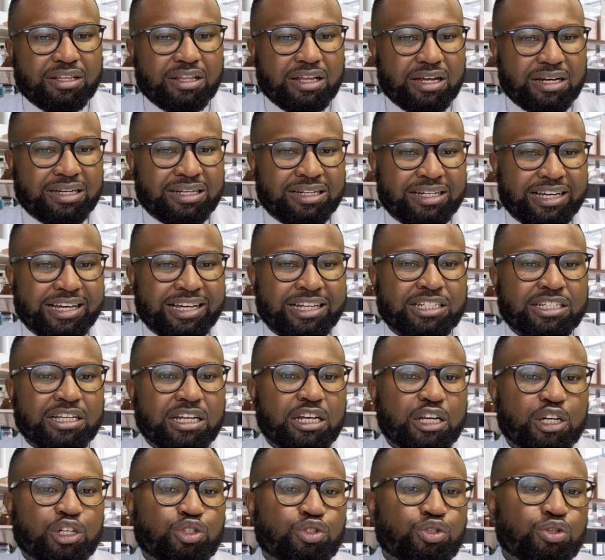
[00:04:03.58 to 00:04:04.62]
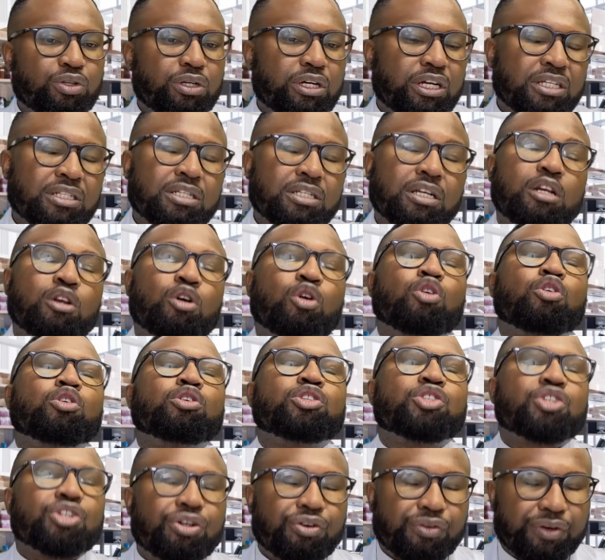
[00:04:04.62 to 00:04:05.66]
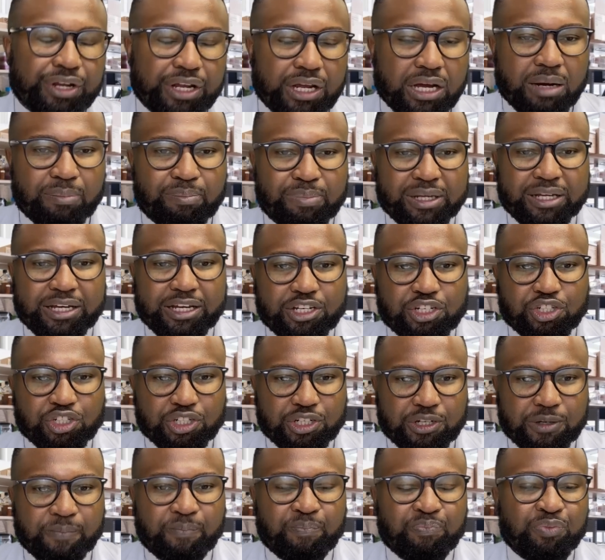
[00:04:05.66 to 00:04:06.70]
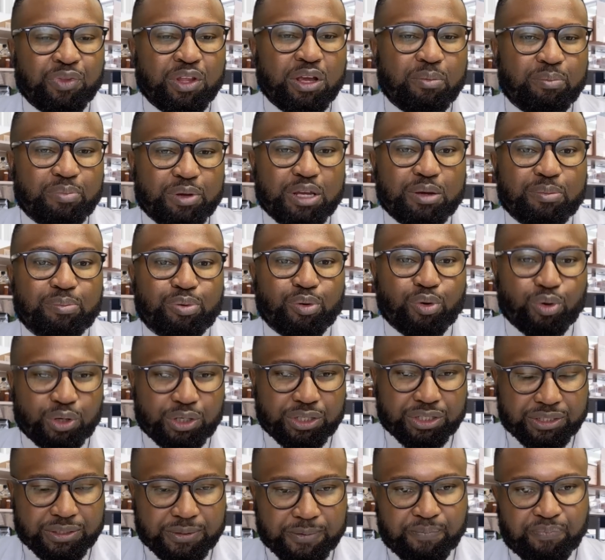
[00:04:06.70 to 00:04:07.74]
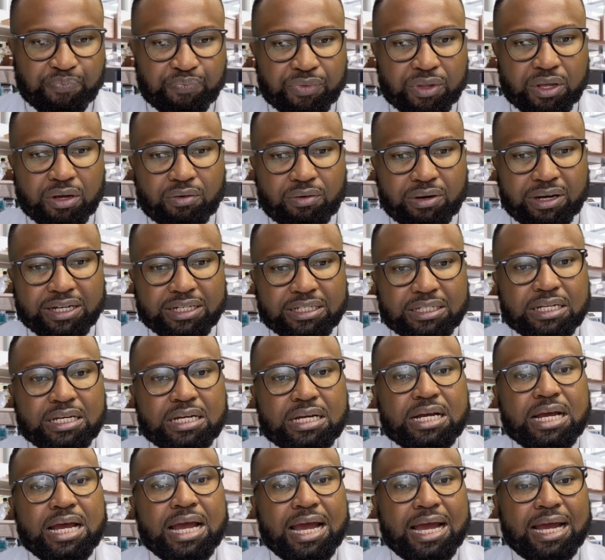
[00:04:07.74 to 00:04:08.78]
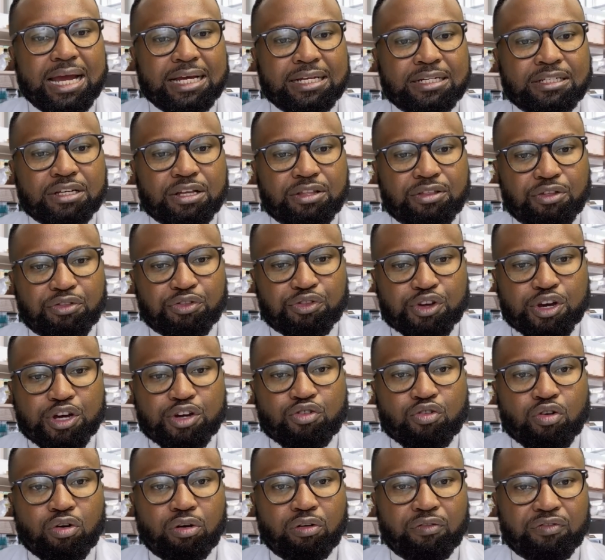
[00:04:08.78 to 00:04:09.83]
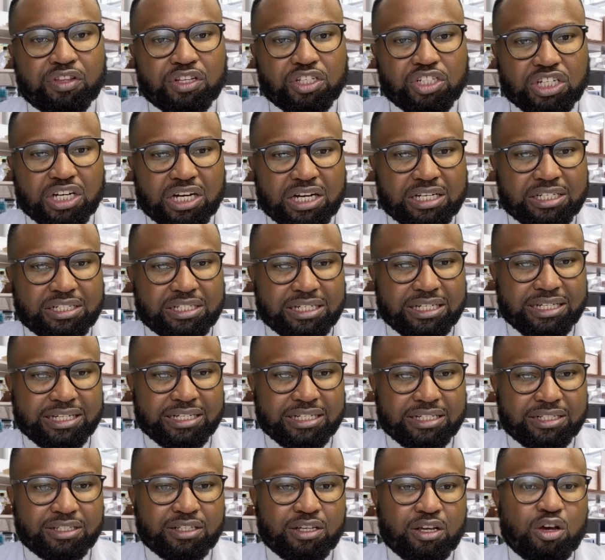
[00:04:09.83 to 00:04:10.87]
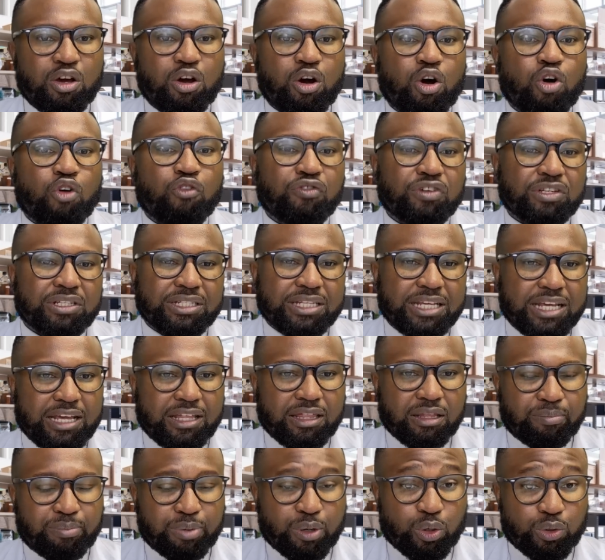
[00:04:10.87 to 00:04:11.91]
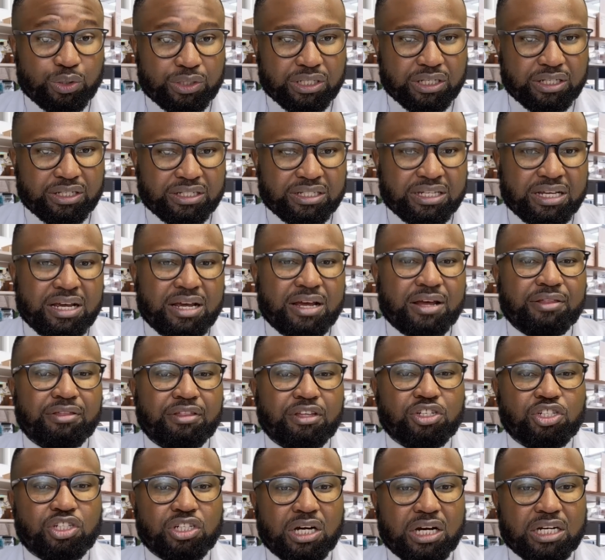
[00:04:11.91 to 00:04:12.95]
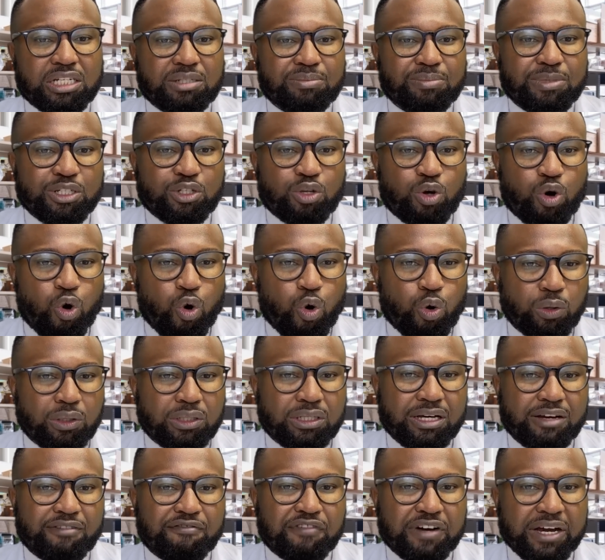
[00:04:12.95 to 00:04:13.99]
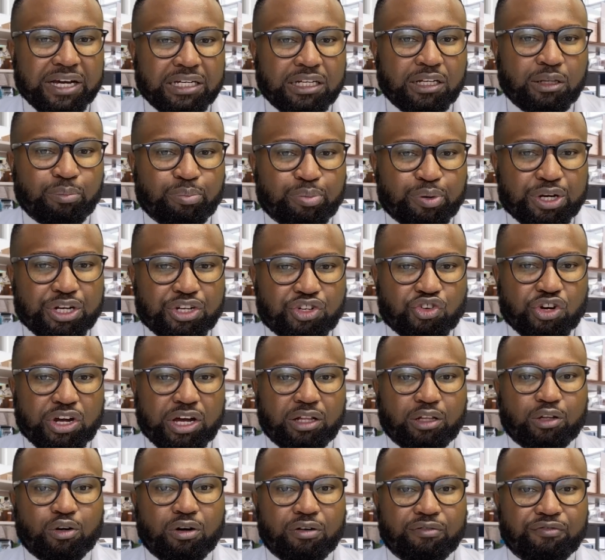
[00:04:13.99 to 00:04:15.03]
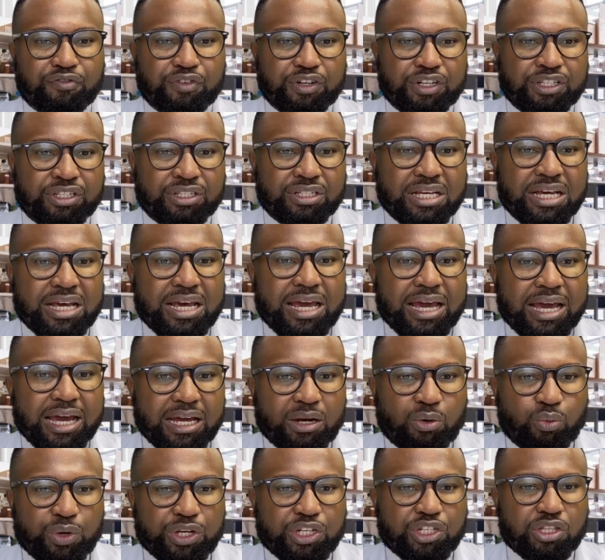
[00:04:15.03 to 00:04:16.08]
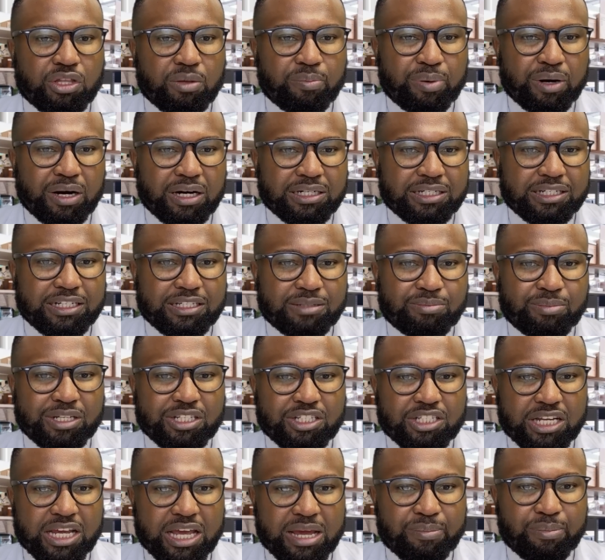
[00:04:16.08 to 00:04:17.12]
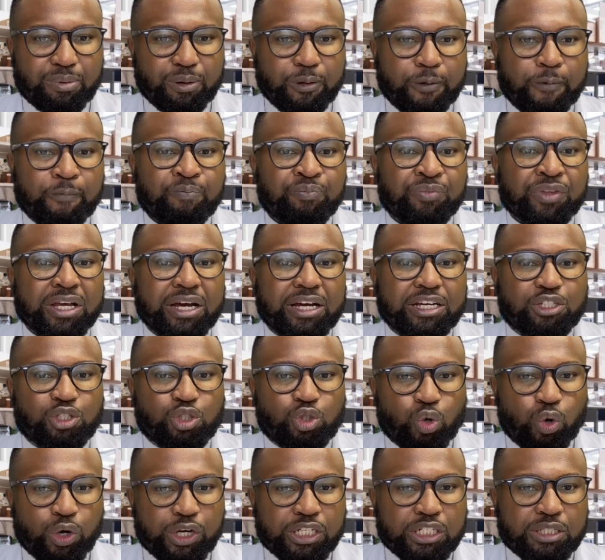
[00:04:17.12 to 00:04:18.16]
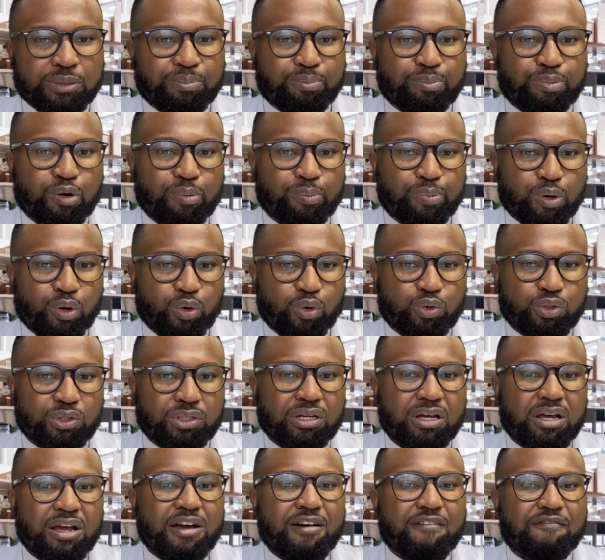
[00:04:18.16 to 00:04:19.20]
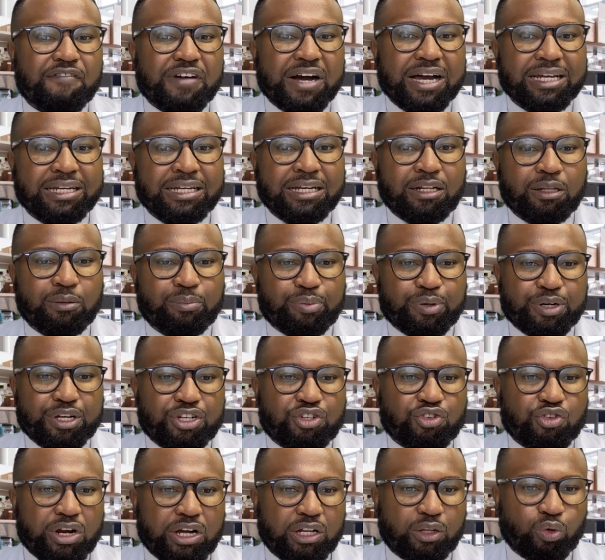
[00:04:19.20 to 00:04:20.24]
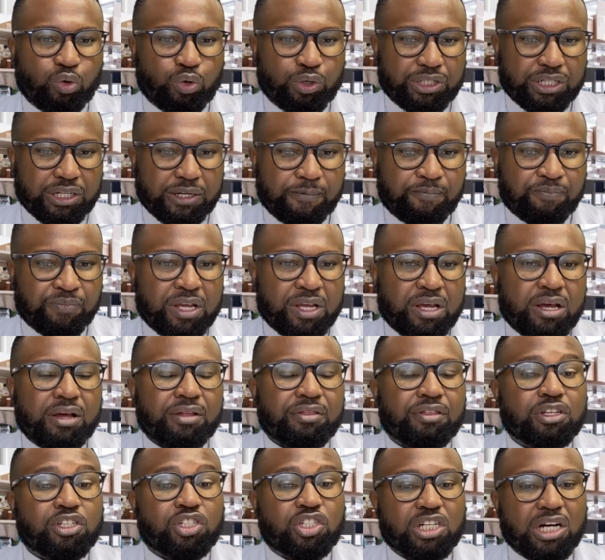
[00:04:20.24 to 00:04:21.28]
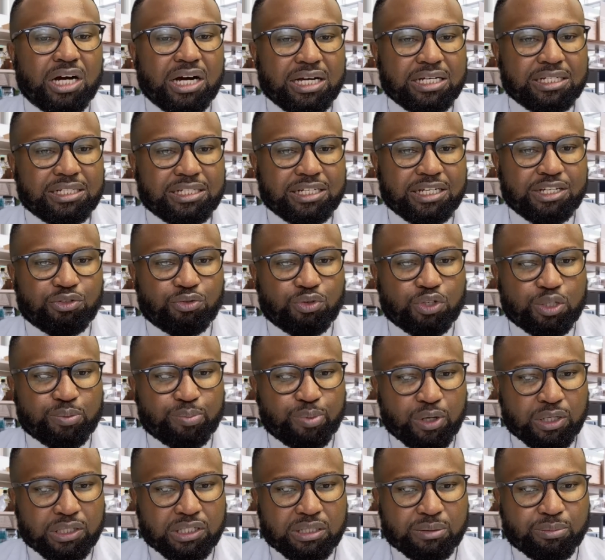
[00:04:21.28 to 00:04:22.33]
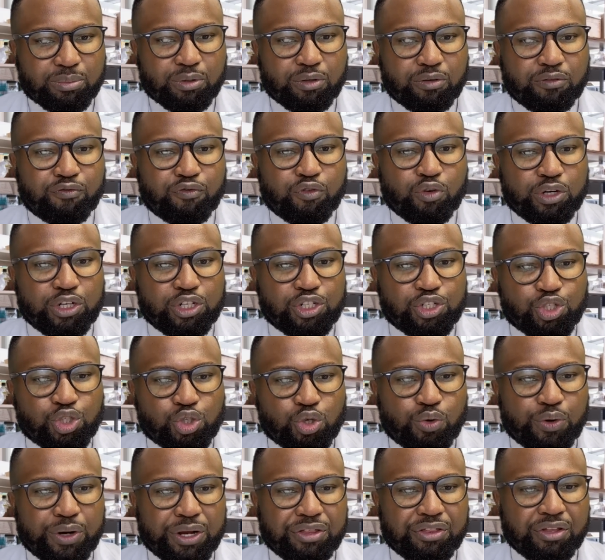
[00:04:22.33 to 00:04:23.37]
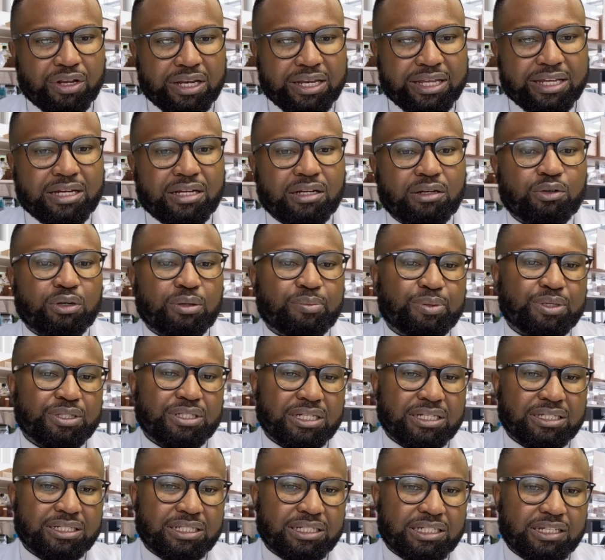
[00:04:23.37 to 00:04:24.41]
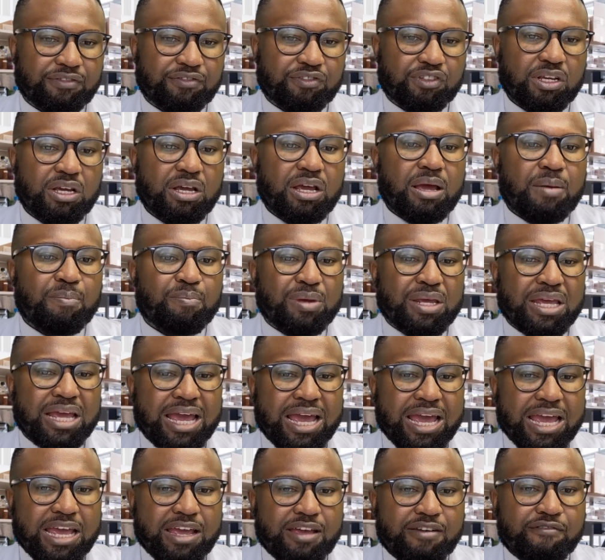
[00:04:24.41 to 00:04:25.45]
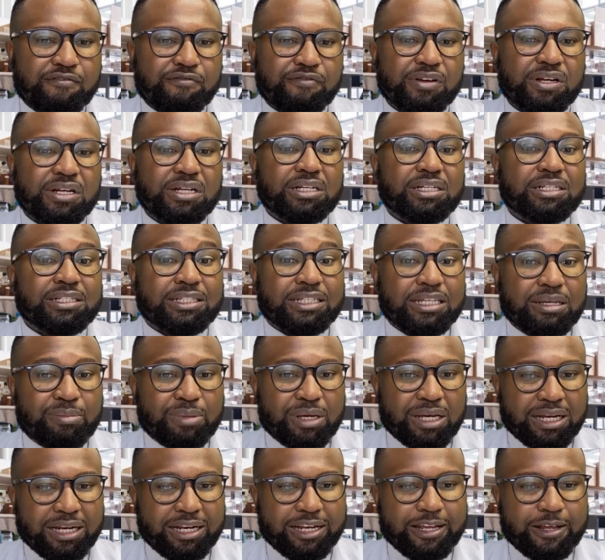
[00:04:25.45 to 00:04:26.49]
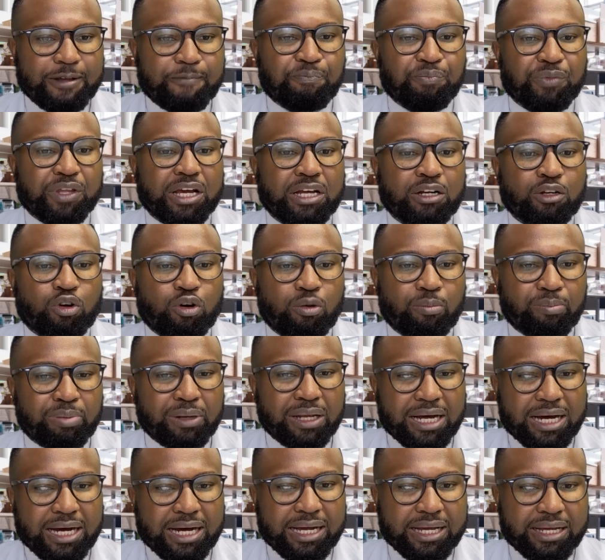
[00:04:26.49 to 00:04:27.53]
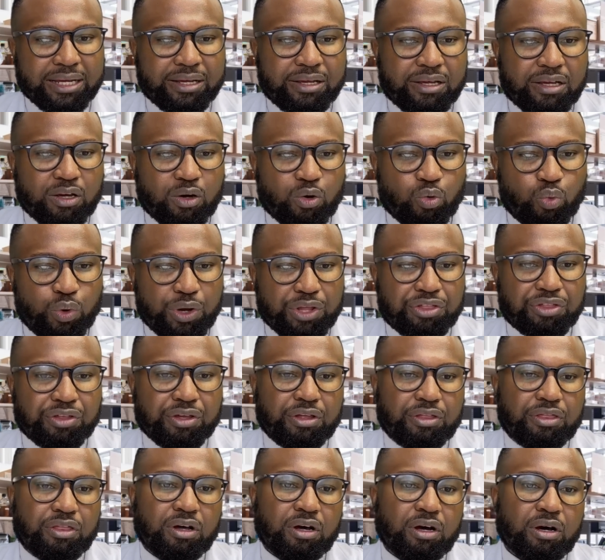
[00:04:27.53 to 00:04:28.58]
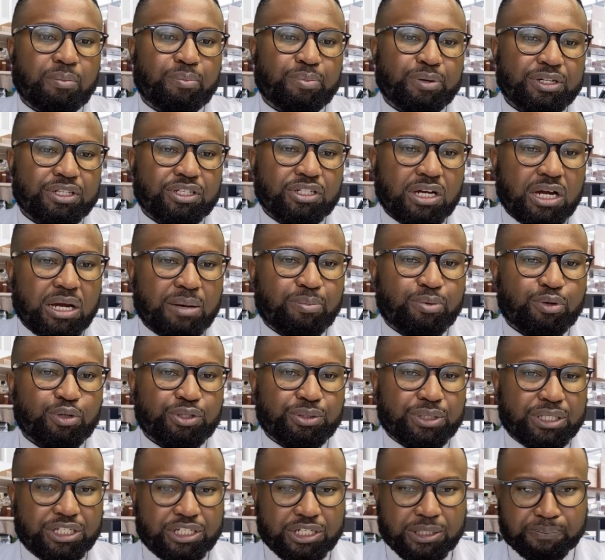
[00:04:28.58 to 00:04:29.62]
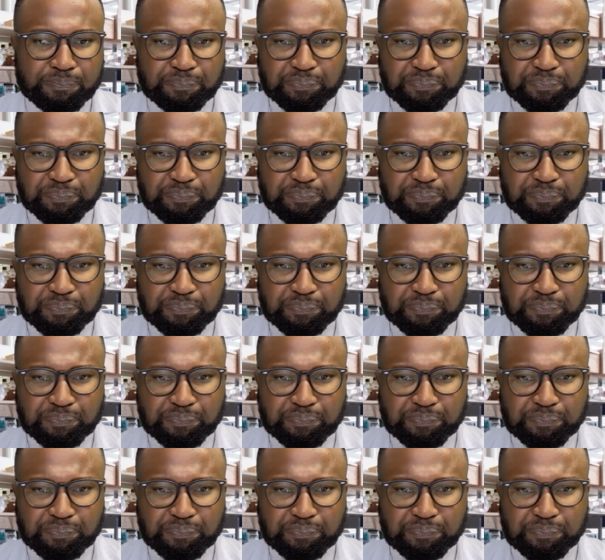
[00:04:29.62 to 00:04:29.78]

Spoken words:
that an interlocutory application be brought. Right? And the third role of the judge is overseeing the process. The judge must hold a final pretrial conference at which the parties must table a joint proposed final pretrial order. The judge is responsible for ensuring the legal representatives behave seemingly and comply with the prescribed procedure.